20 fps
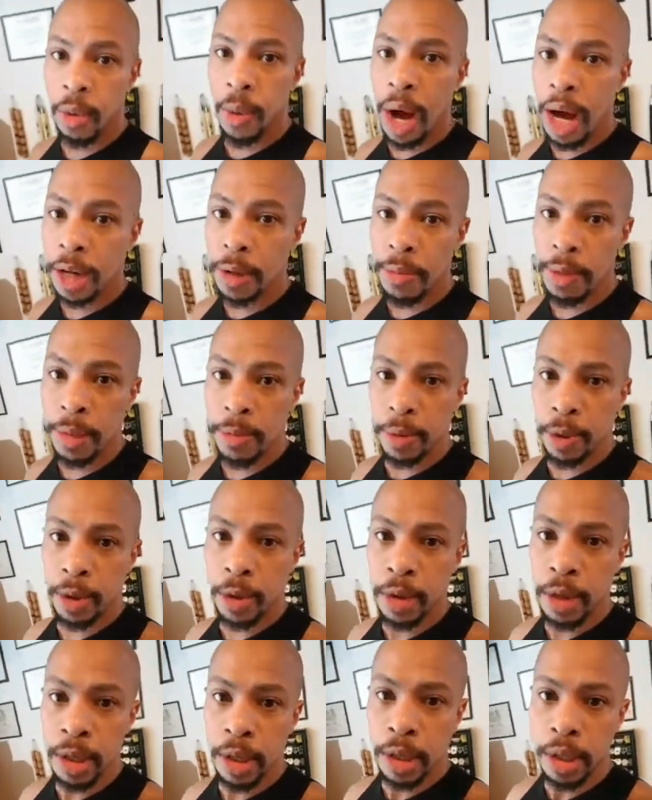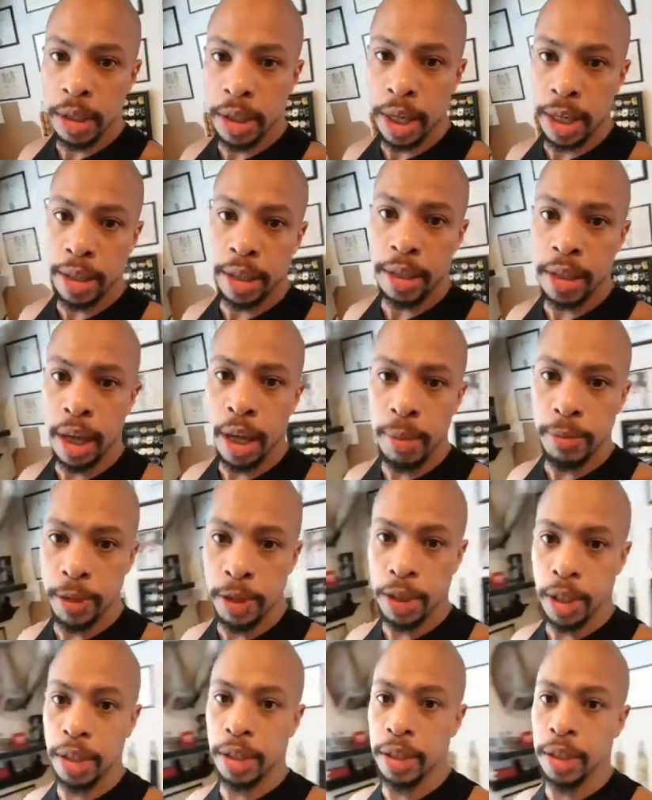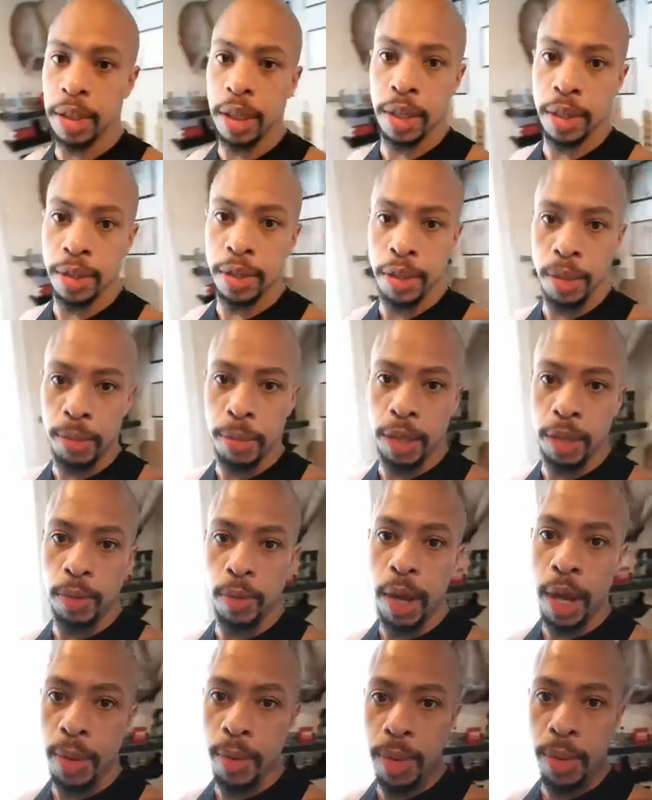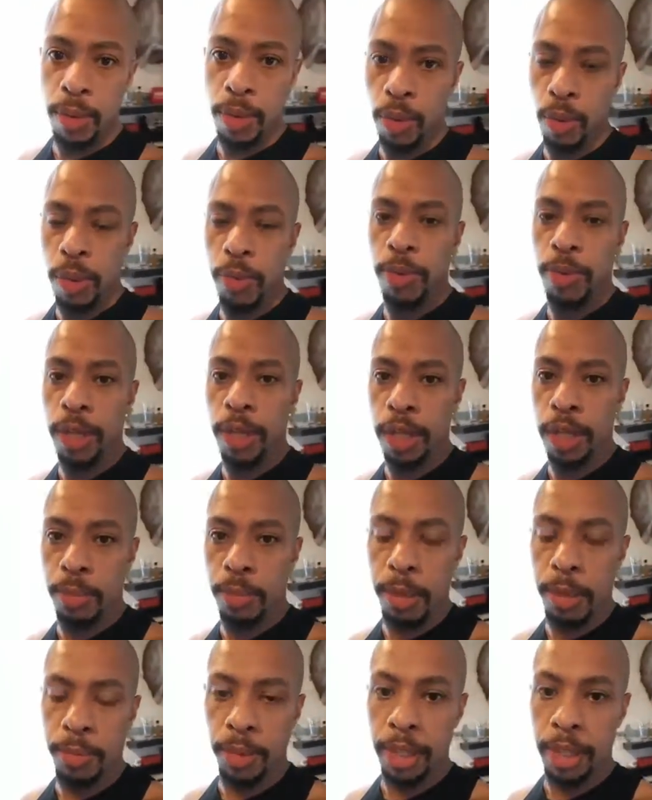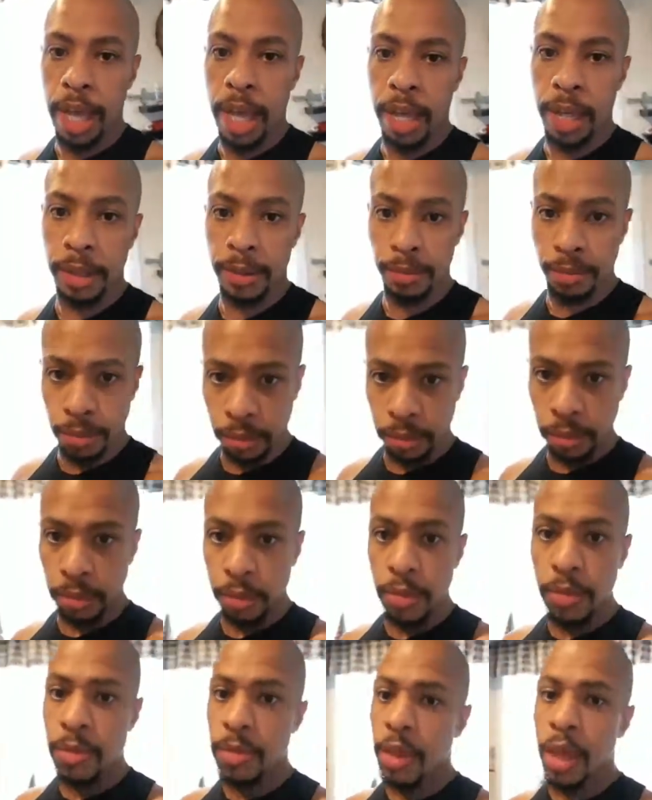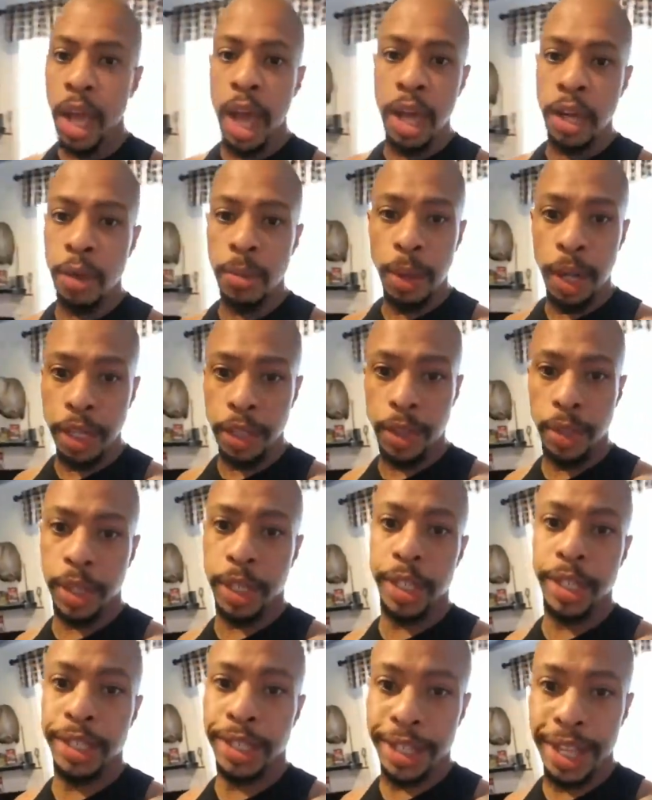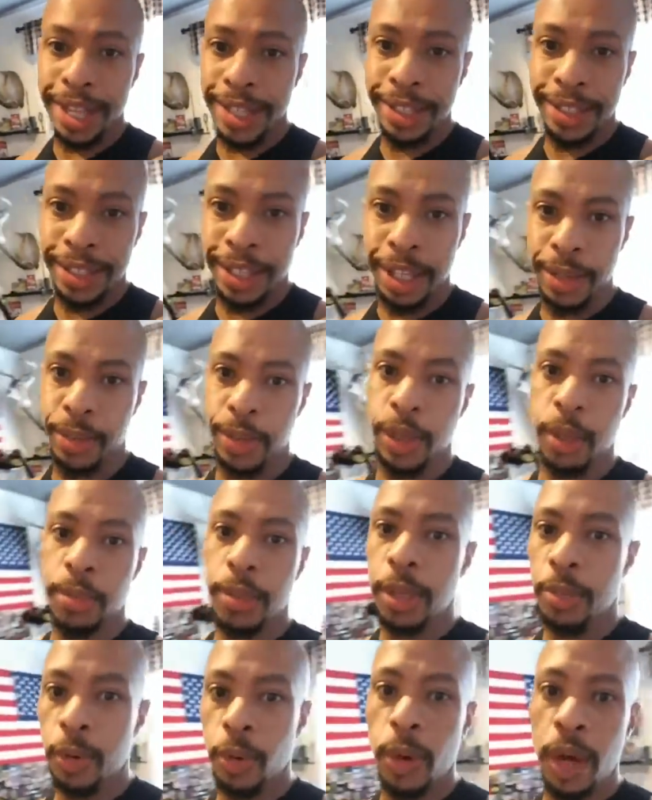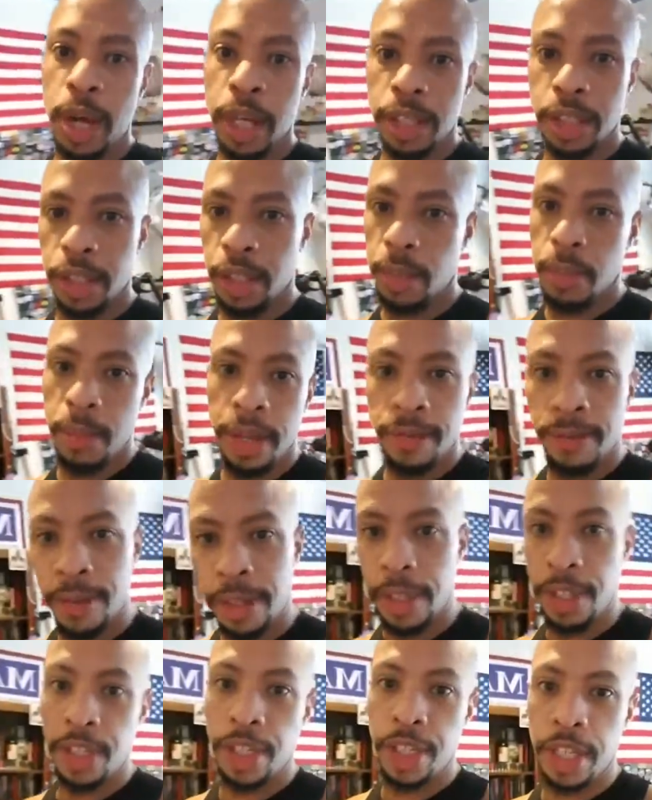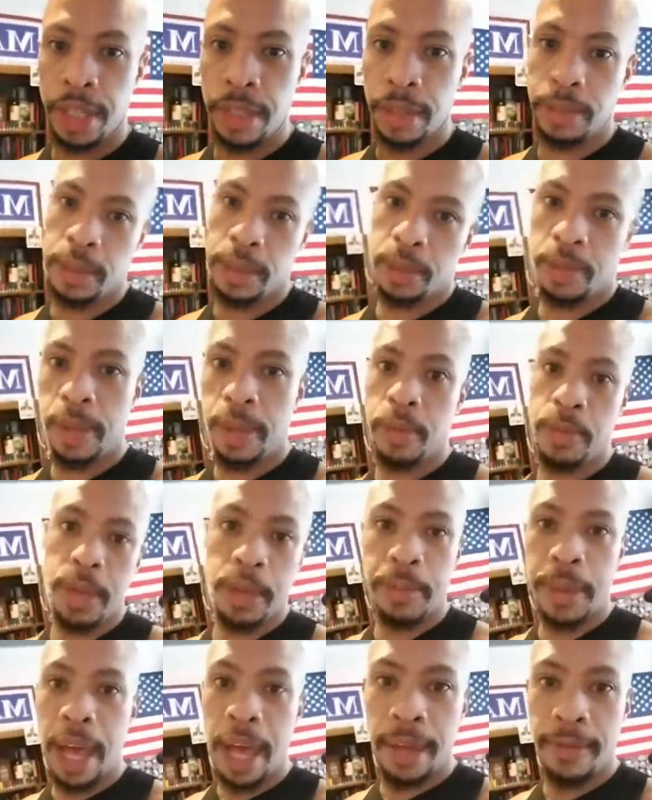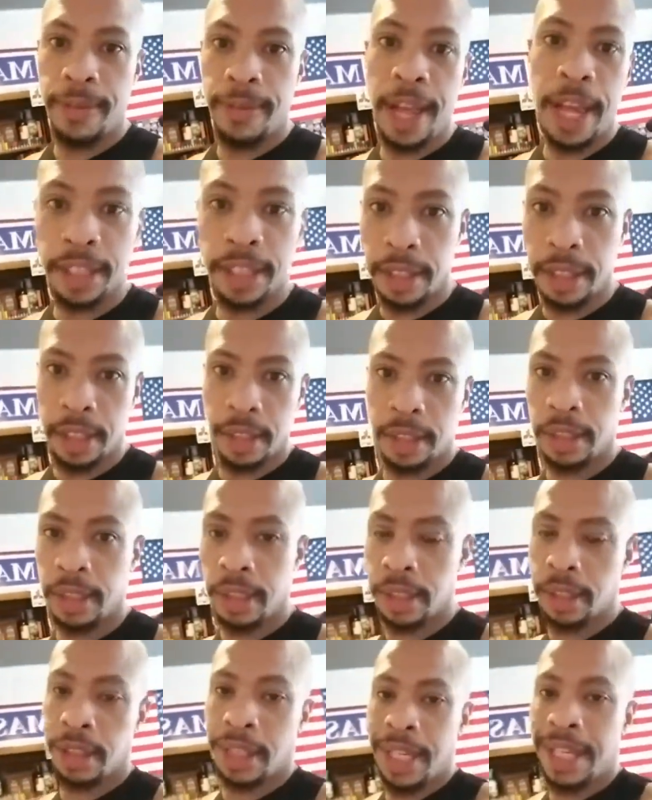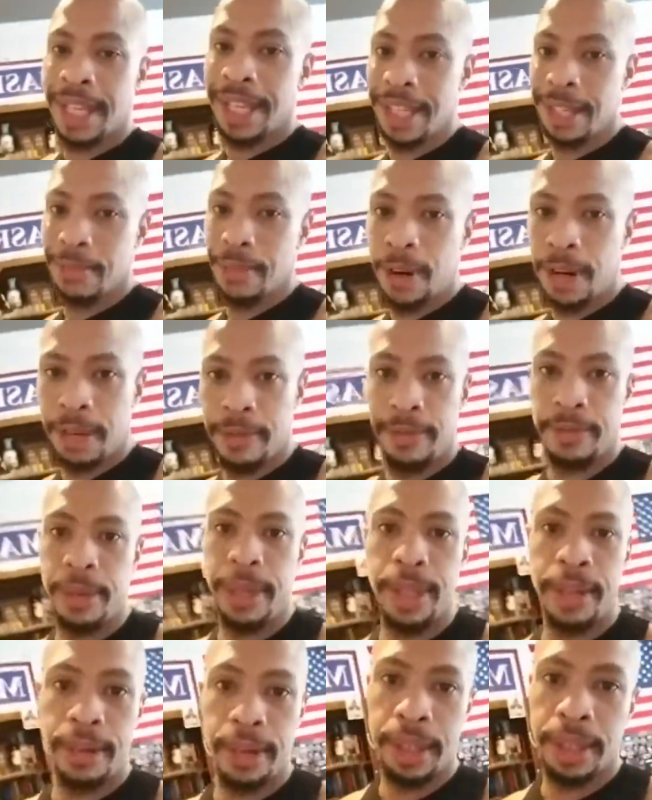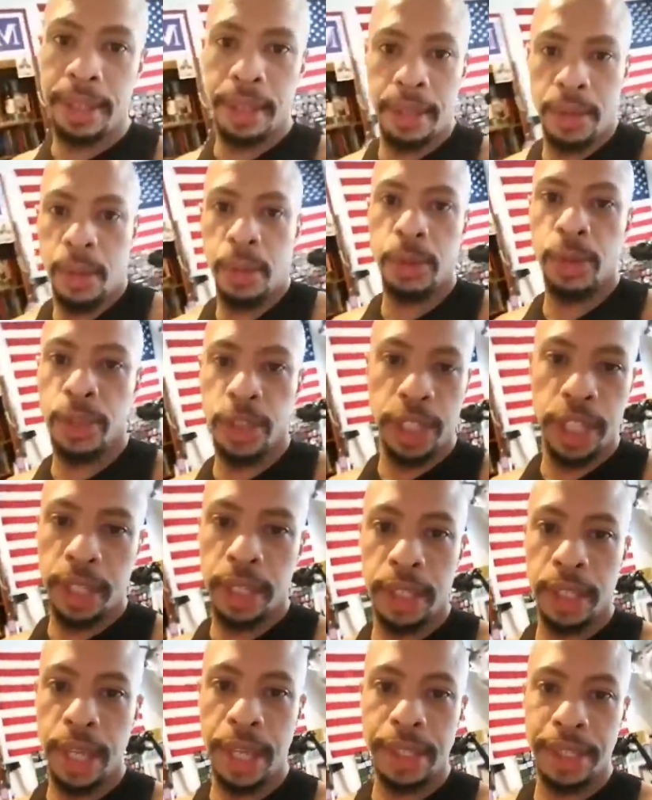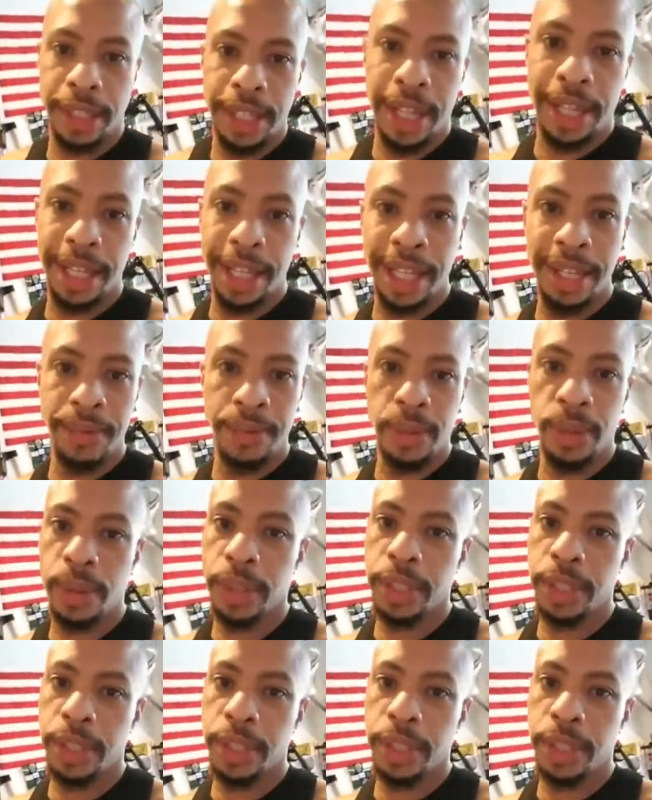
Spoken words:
Why do people take the time to judge each other so much? Why do we put other people down? I don't mind doing it in jest, like when you're people watching, you make fun of shit because people made bad fashion decisions. It's part of it's normal shit. That's not evil.